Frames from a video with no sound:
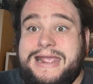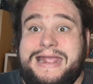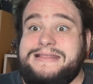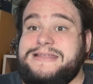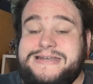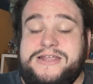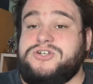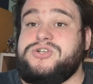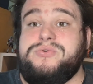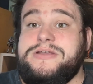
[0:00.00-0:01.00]
in the near
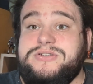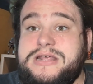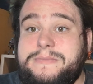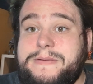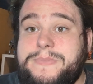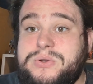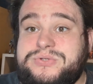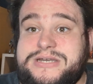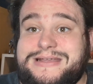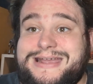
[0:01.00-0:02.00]
two years that I've been
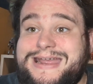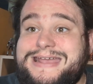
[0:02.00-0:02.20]
posting.